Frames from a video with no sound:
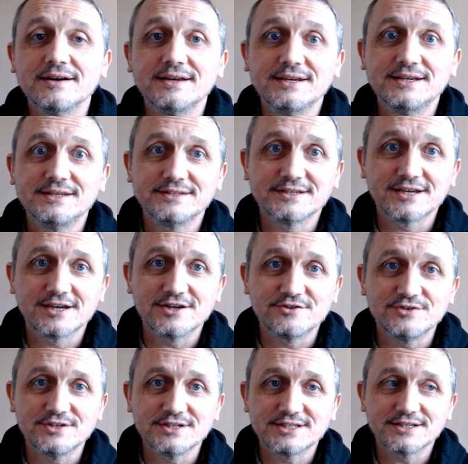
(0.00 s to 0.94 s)
in the
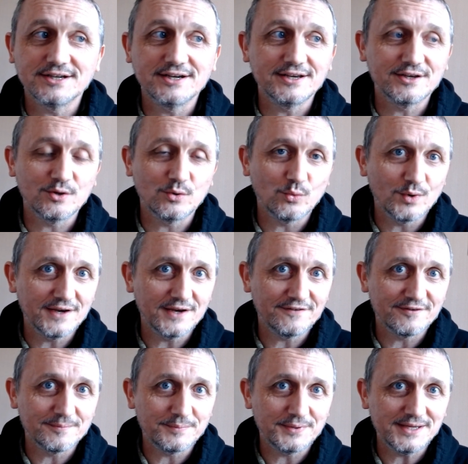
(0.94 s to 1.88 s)
countryside, away
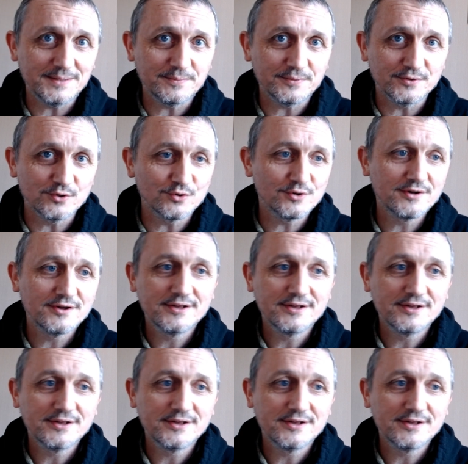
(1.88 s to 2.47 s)
from people.